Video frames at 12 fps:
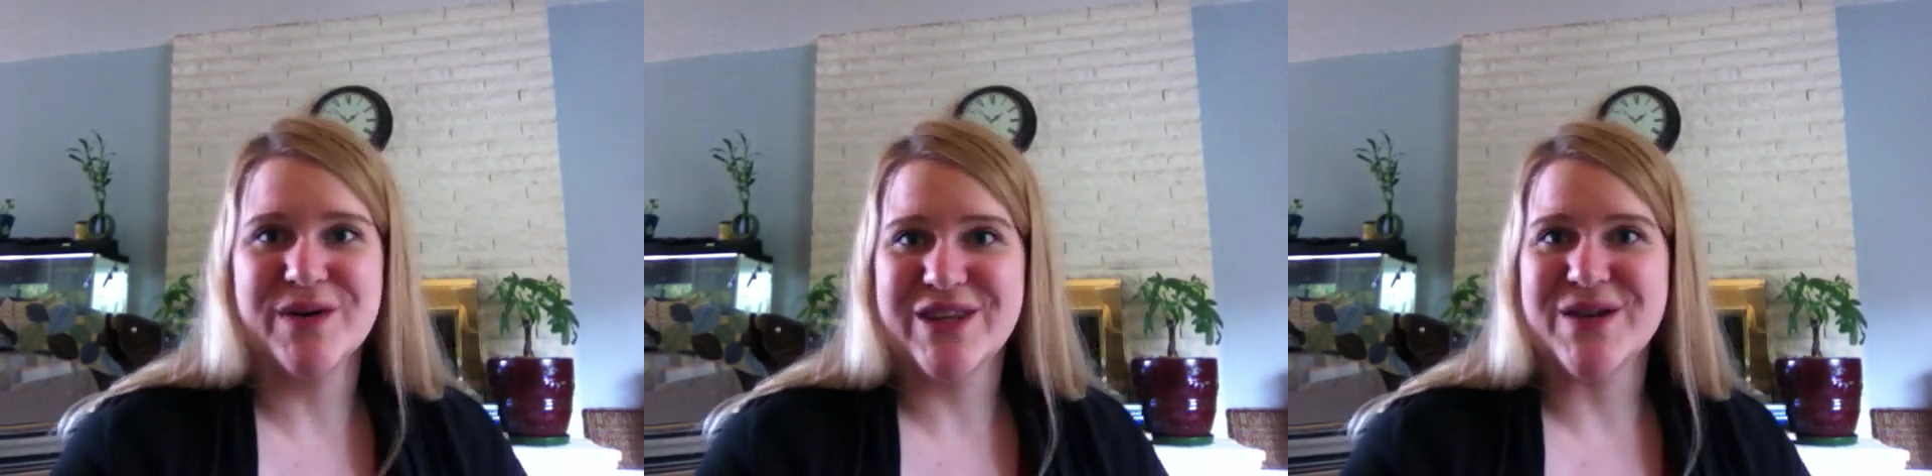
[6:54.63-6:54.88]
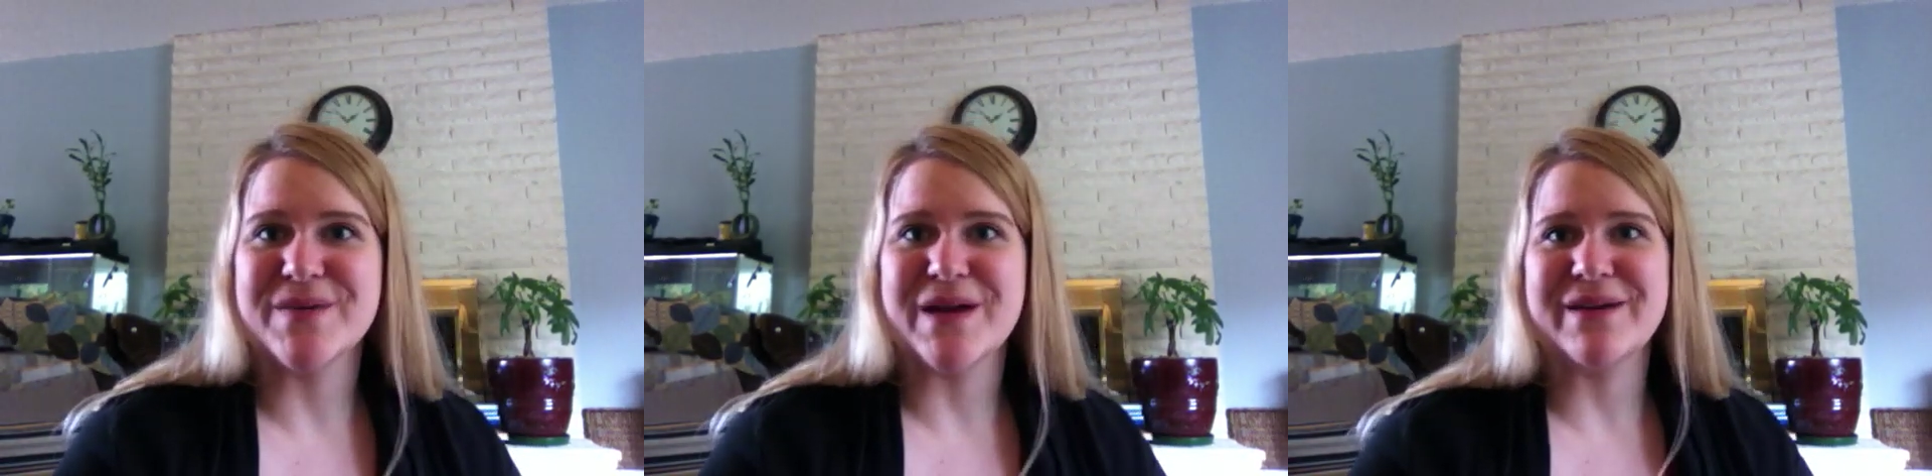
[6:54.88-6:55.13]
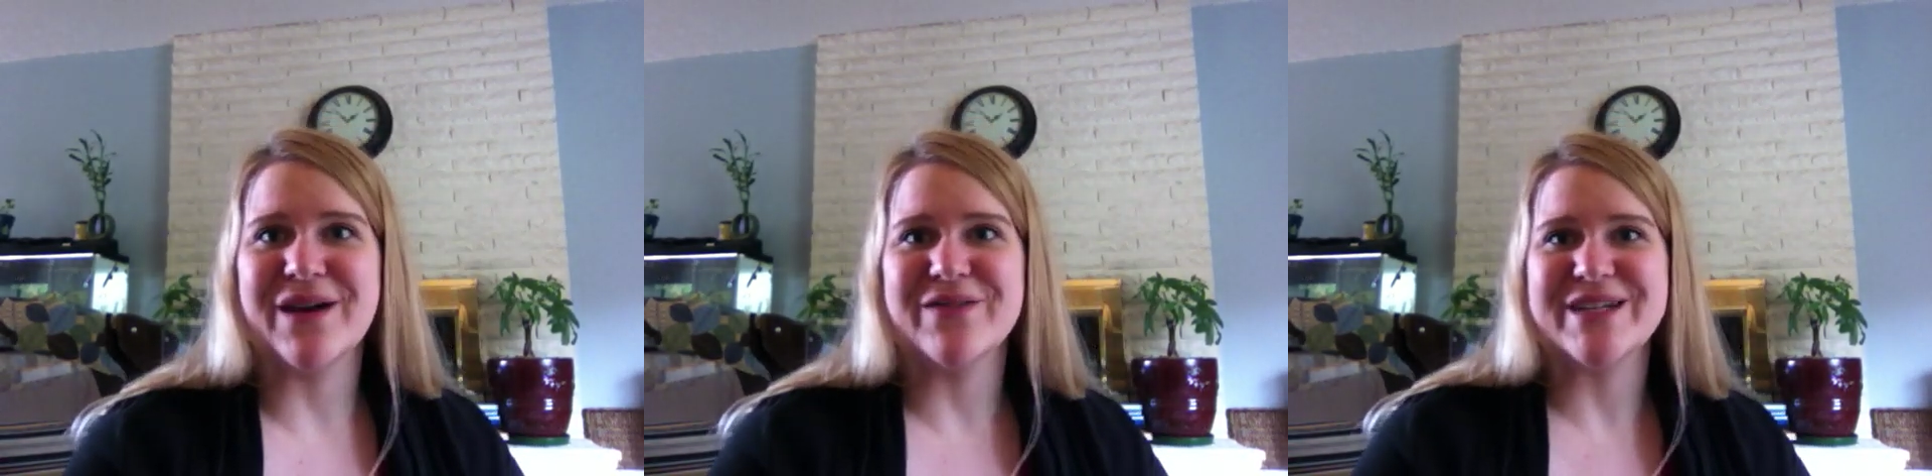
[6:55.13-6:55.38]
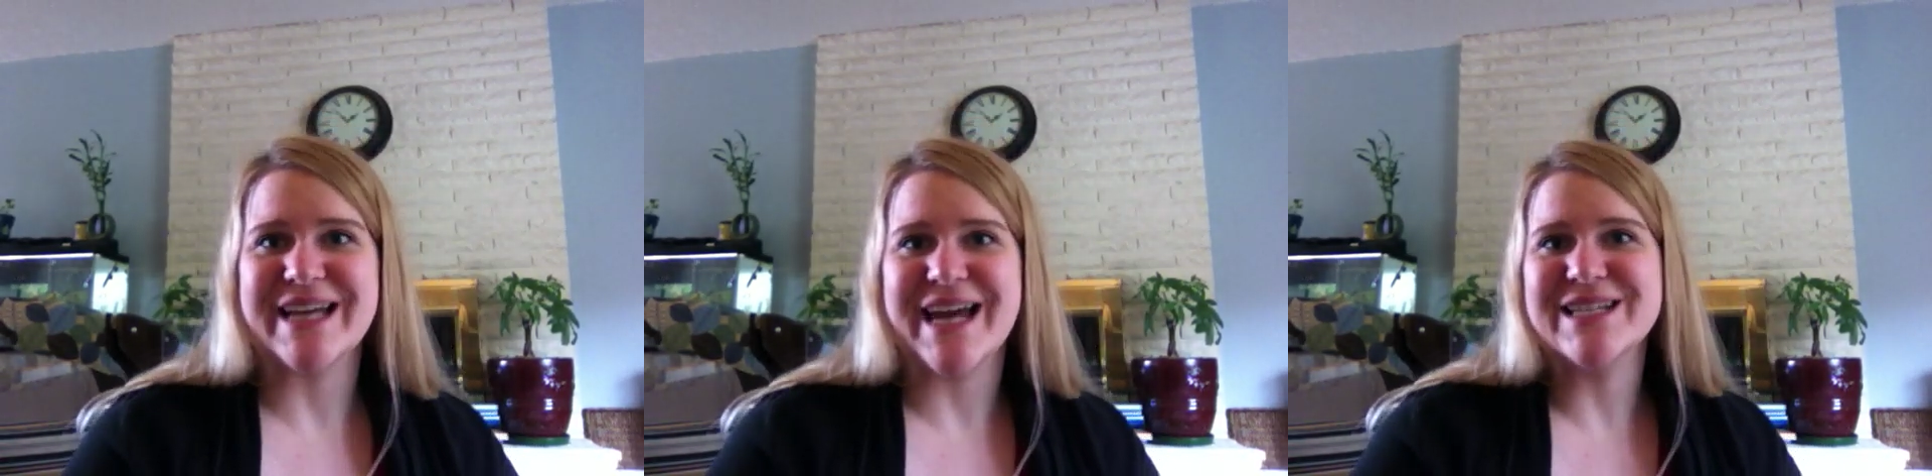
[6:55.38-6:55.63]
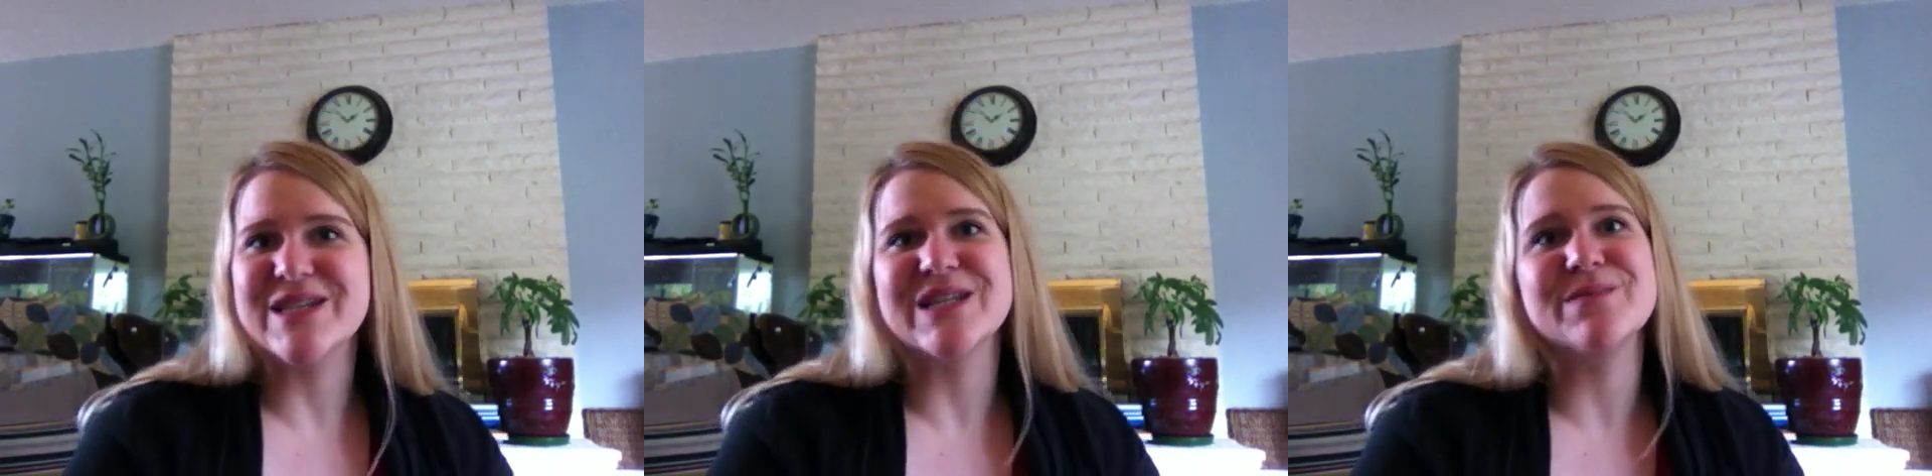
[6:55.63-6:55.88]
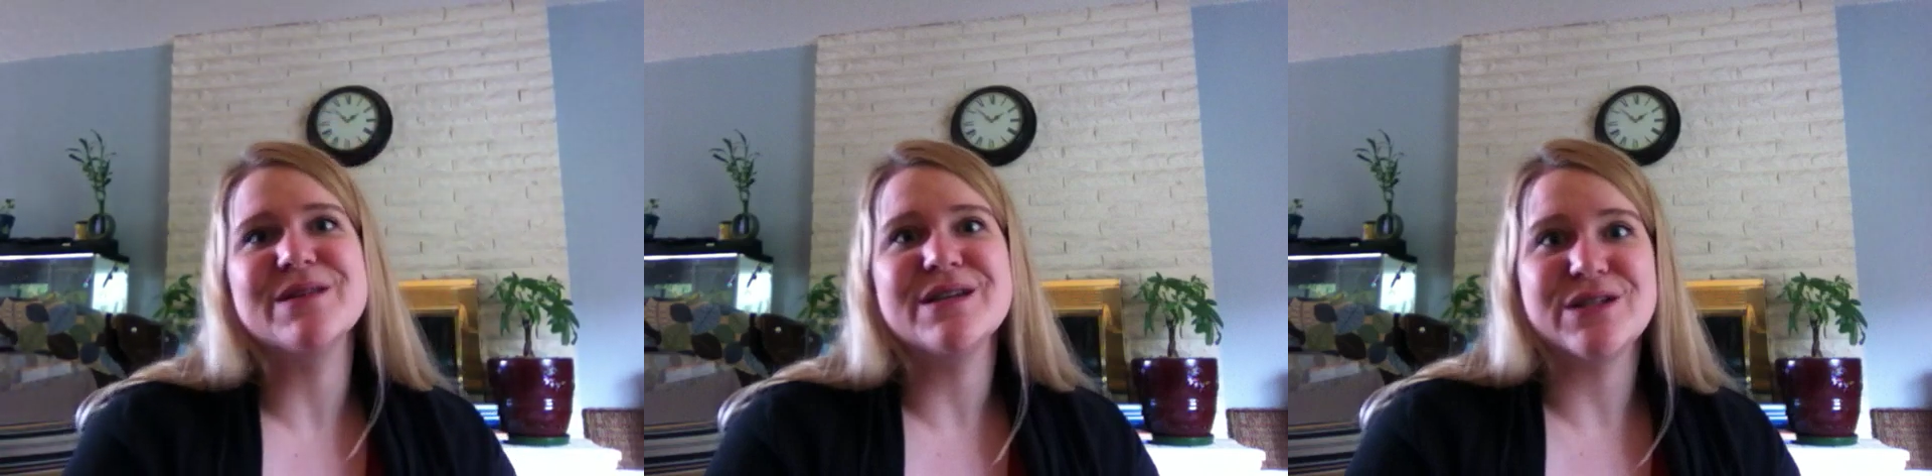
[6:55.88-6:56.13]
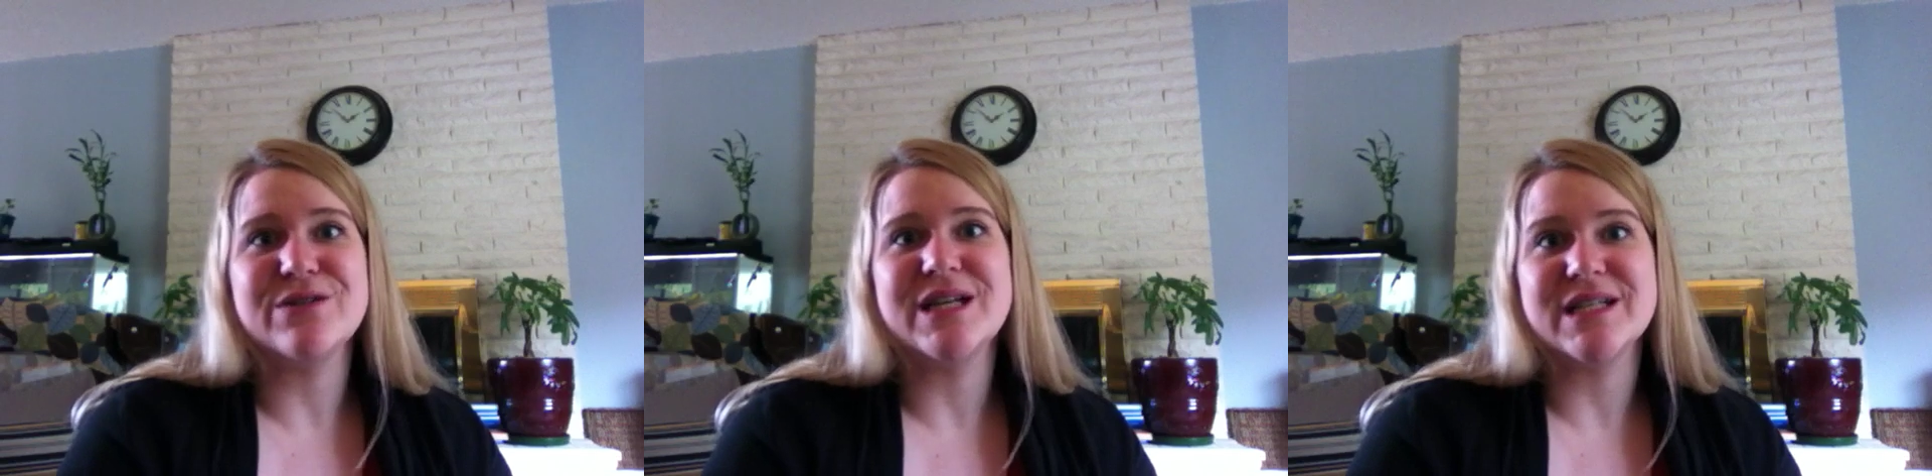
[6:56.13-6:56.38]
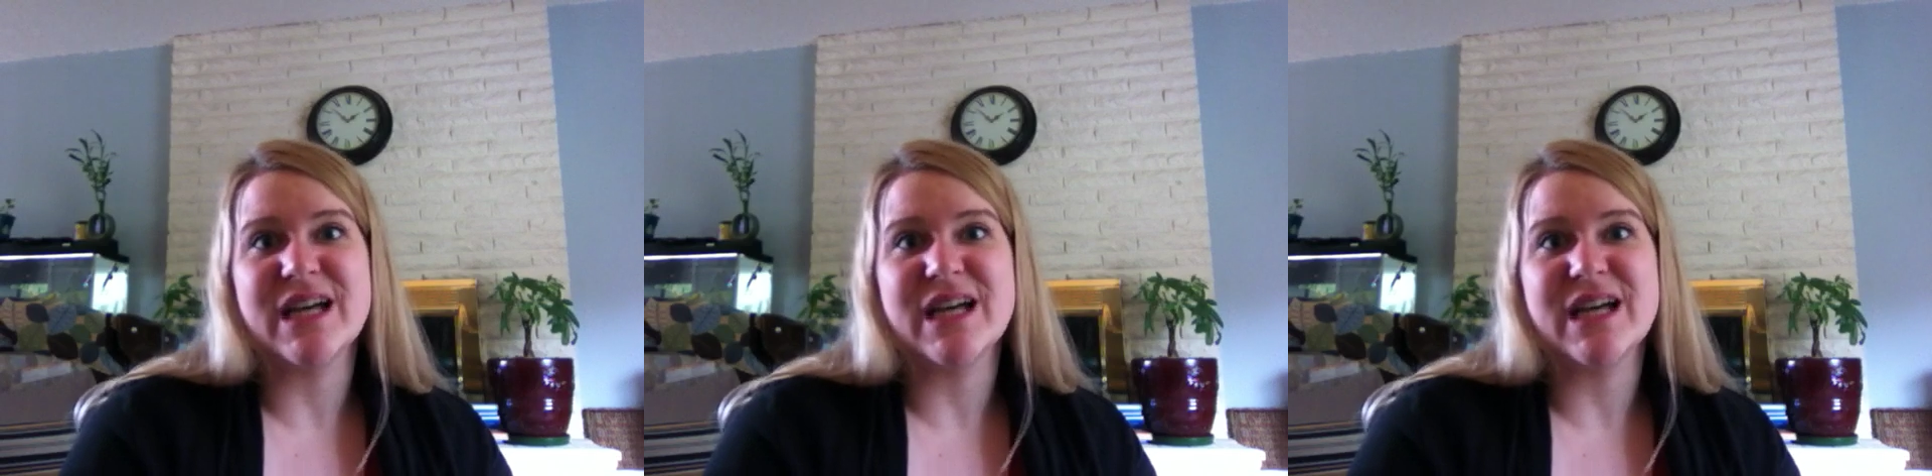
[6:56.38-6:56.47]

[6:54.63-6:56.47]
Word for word: with your baby every day. So some of these you need